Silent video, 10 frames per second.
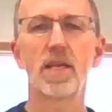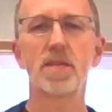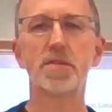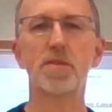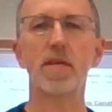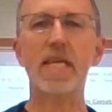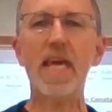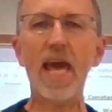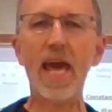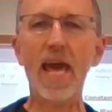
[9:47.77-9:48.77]
So the
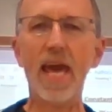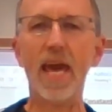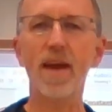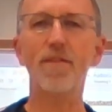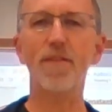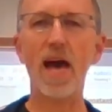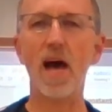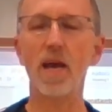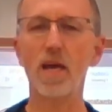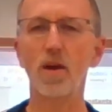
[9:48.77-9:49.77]
K
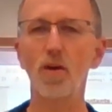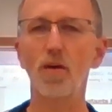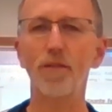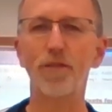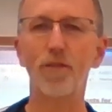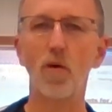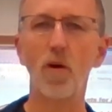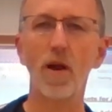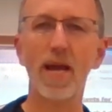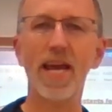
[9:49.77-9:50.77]
value
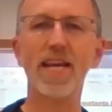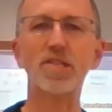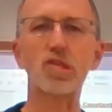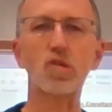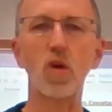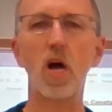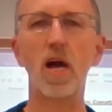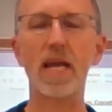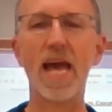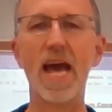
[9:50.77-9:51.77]
for a
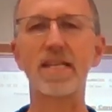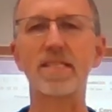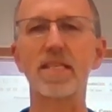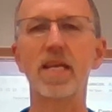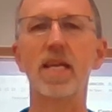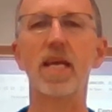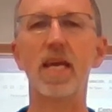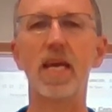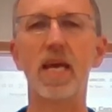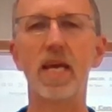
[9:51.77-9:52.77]
strong acid
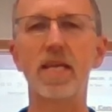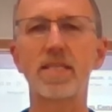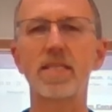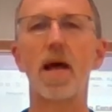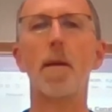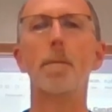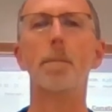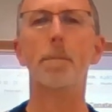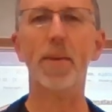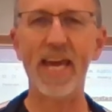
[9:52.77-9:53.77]
is
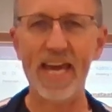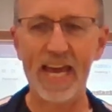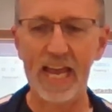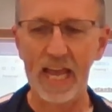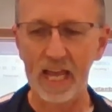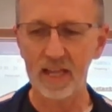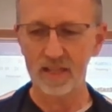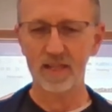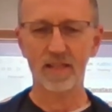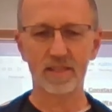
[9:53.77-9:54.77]
big,
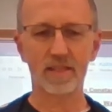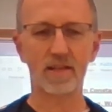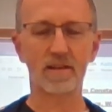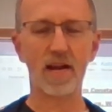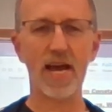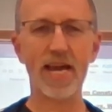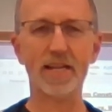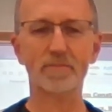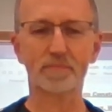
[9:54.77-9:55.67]
all right?